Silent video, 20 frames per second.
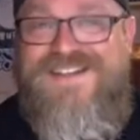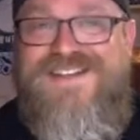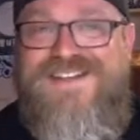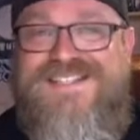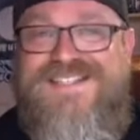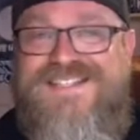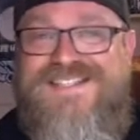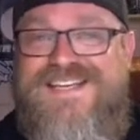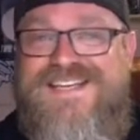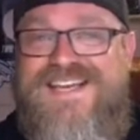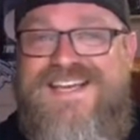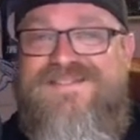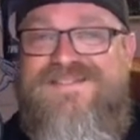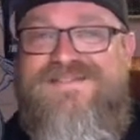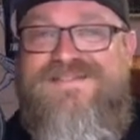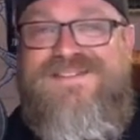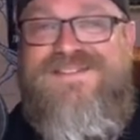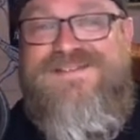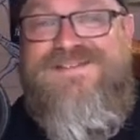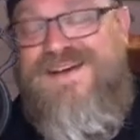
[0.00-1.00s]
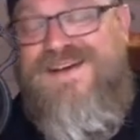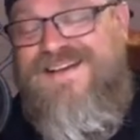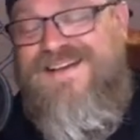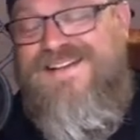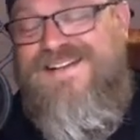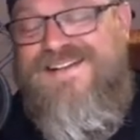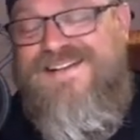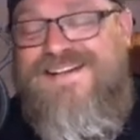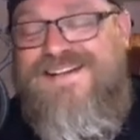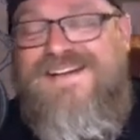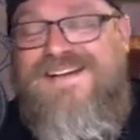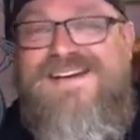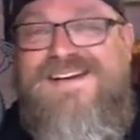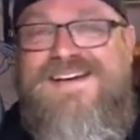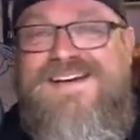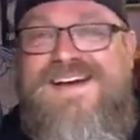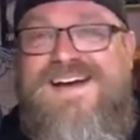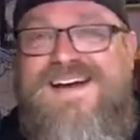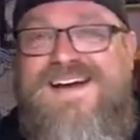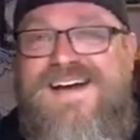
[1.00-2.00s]
these as a gift as well.
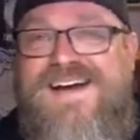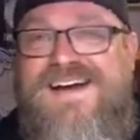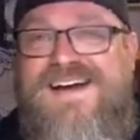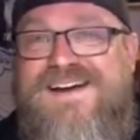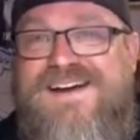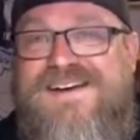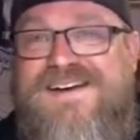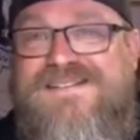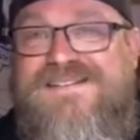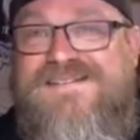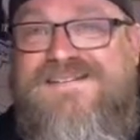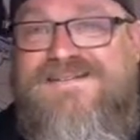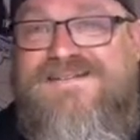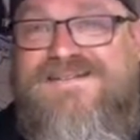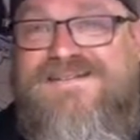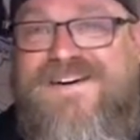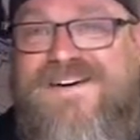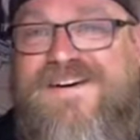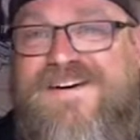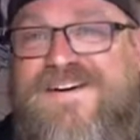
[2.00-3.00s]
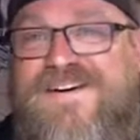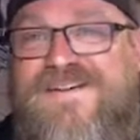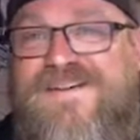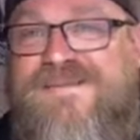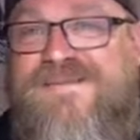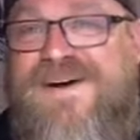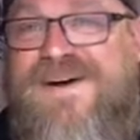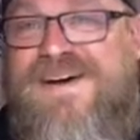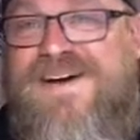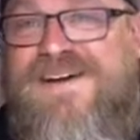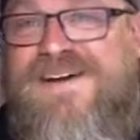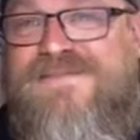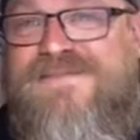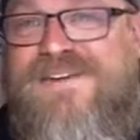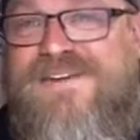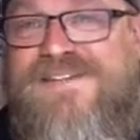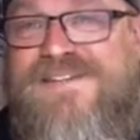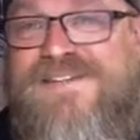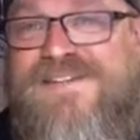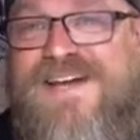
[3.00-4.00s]
For my
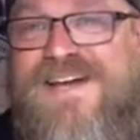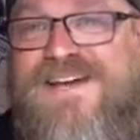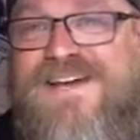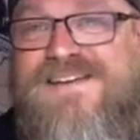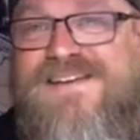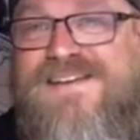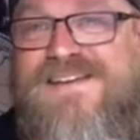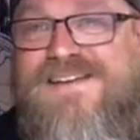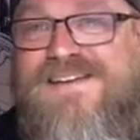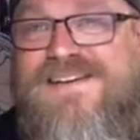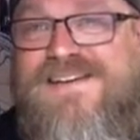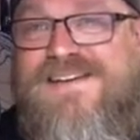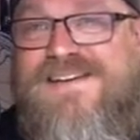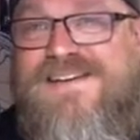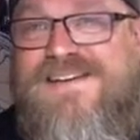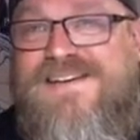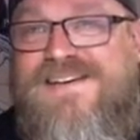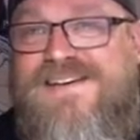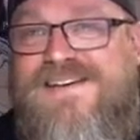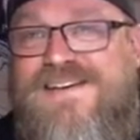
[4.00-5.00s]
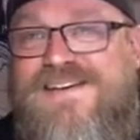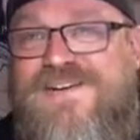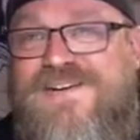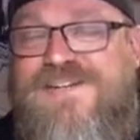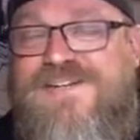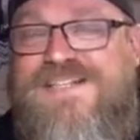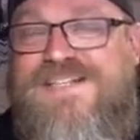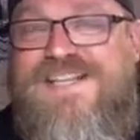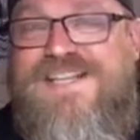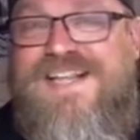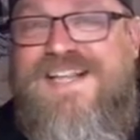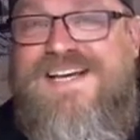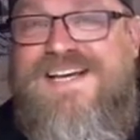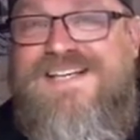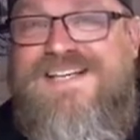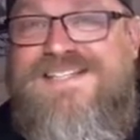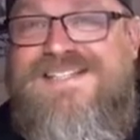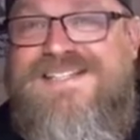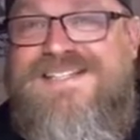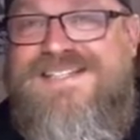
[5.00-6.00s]
friend's dad.
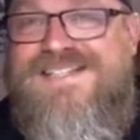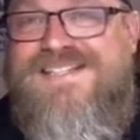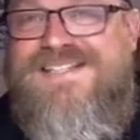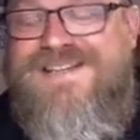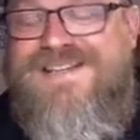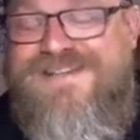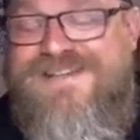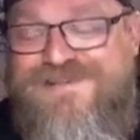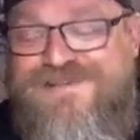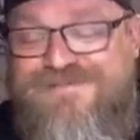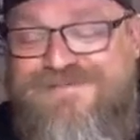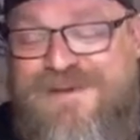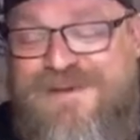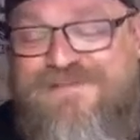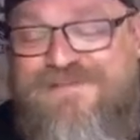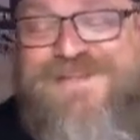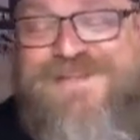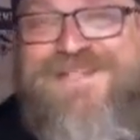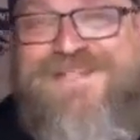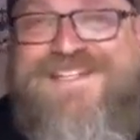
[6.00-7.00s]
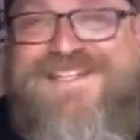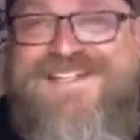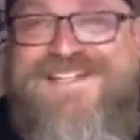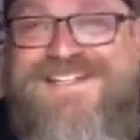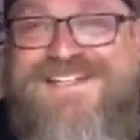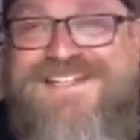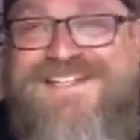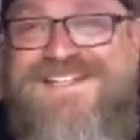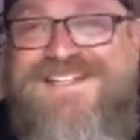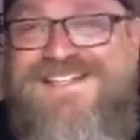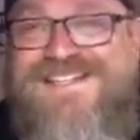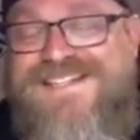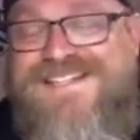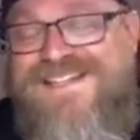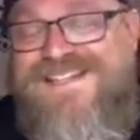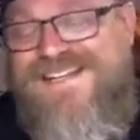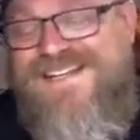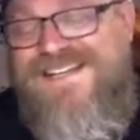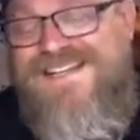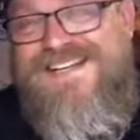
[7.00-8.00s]
Crystallized salt and pepper shakers.
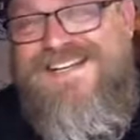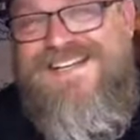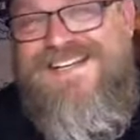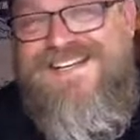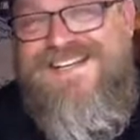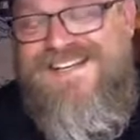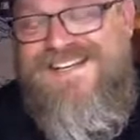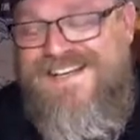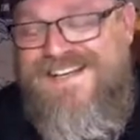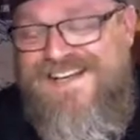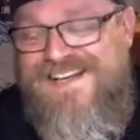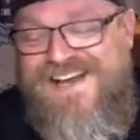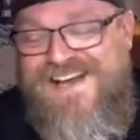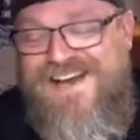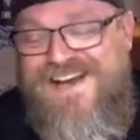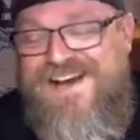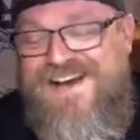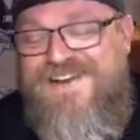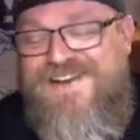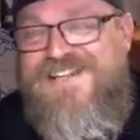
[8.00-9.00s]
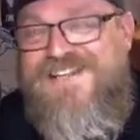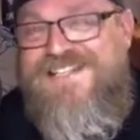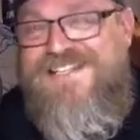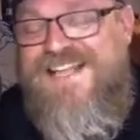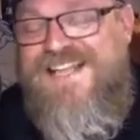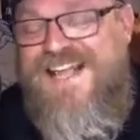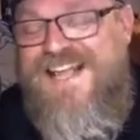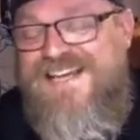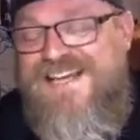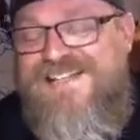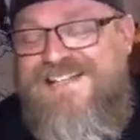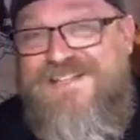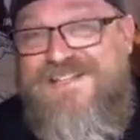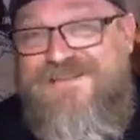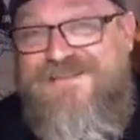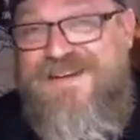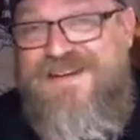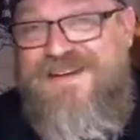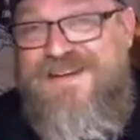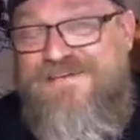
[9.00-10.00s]
Crystallized should
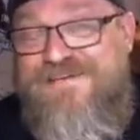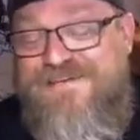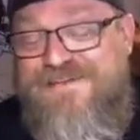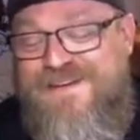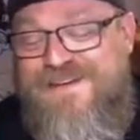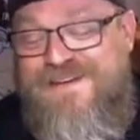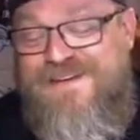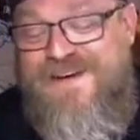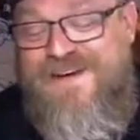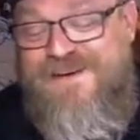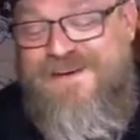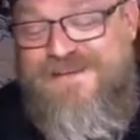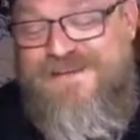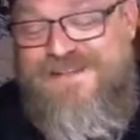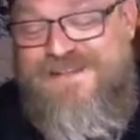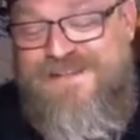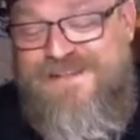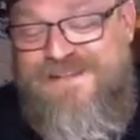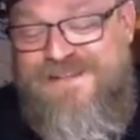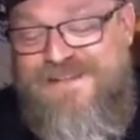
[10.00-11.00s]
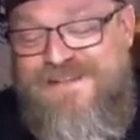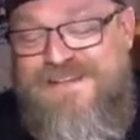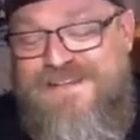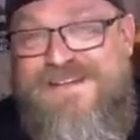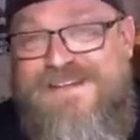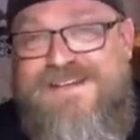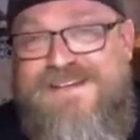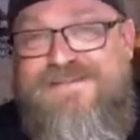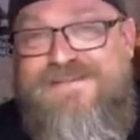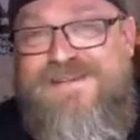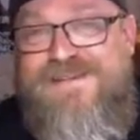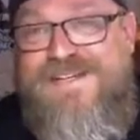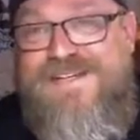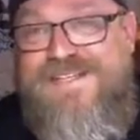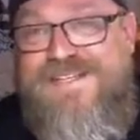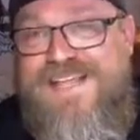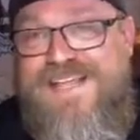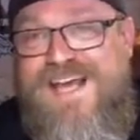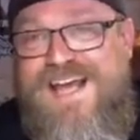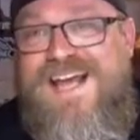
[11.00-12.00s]
be in inverted commas because
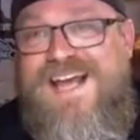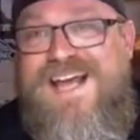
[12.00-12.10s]
they